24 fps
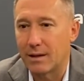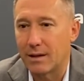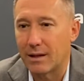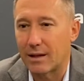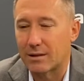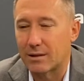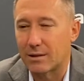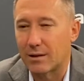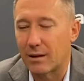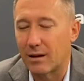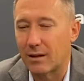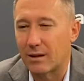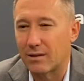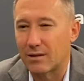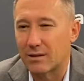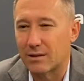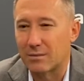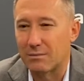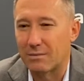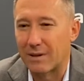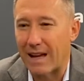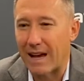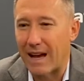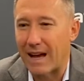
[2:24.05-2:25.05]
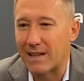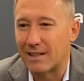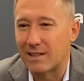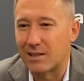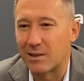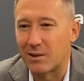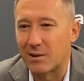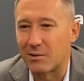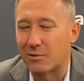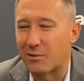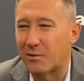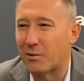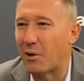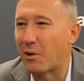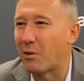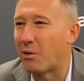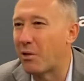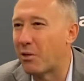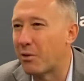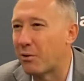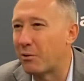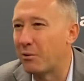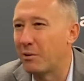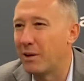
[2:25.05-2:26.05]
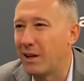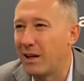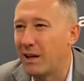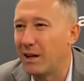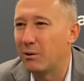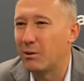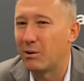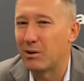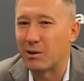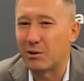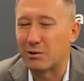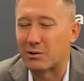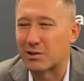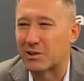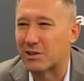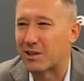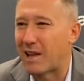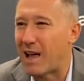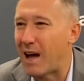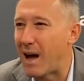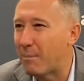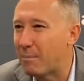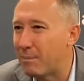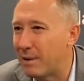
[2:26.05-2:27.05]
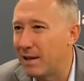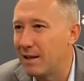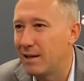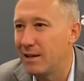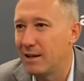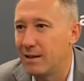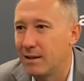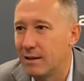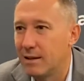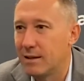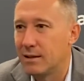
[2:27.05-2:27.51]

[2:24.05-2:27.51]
I thought some guys in the front three were a little sloppy.